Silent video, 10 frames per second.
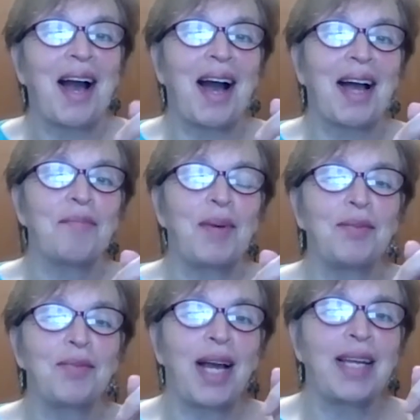I
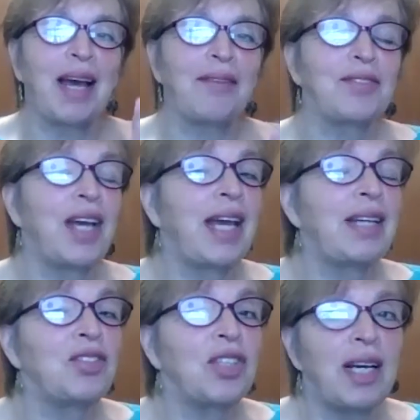bid right after
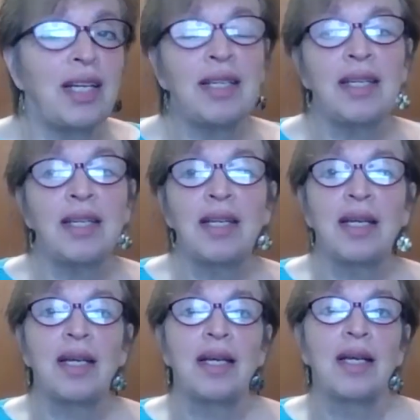Angela.
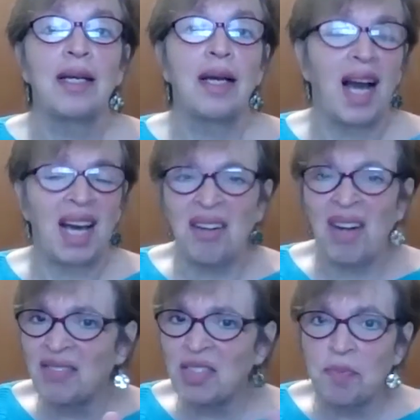I
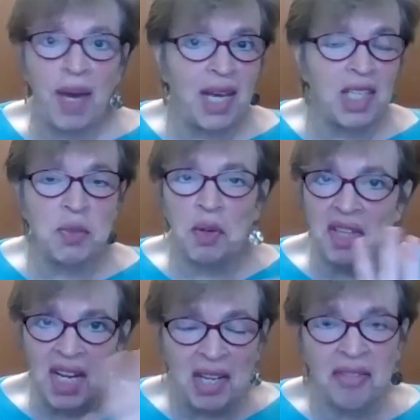don't have spades
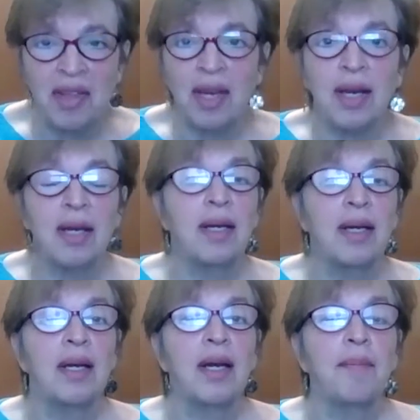worth anything,
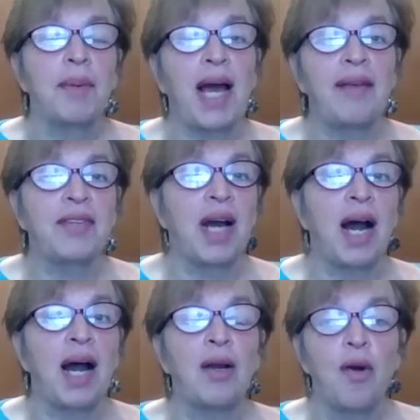but I've
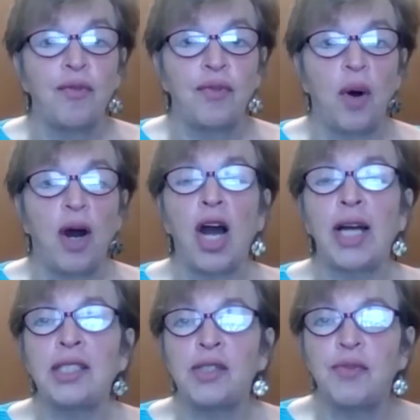got four
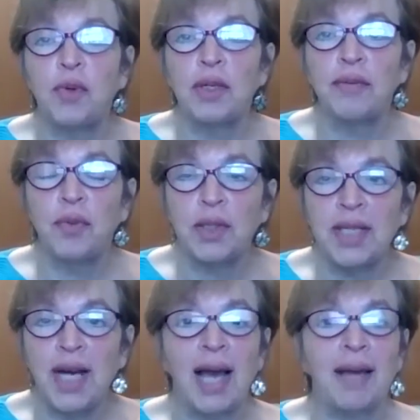hearts, four, four
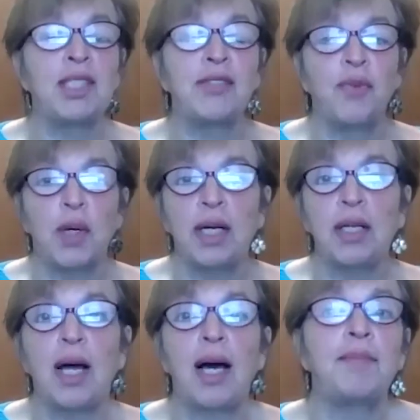diamonds, four
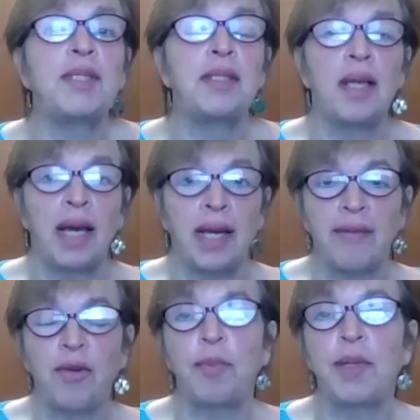clubs, and I
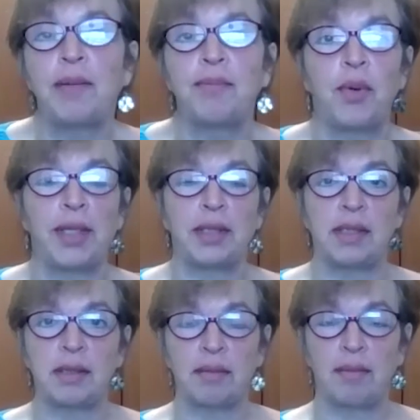have opening
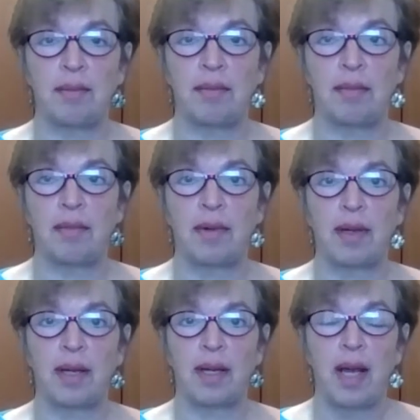points.
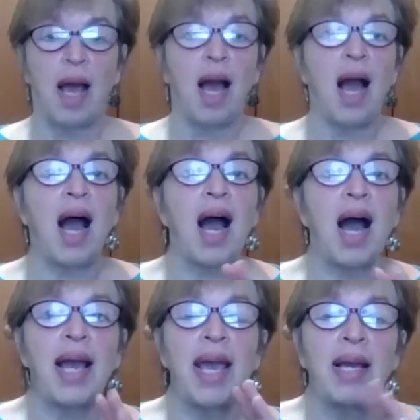
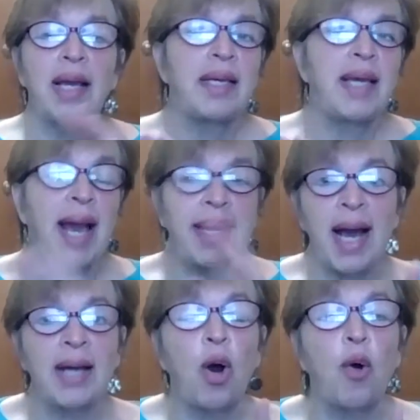I
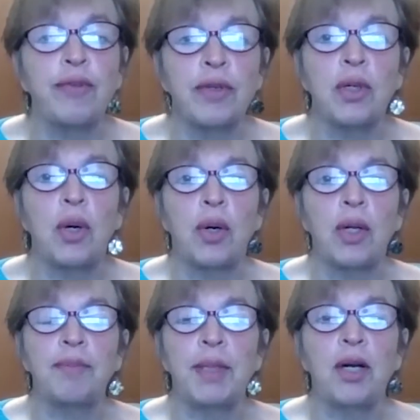cannot
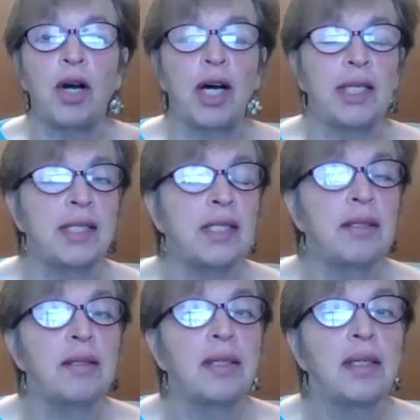overcall because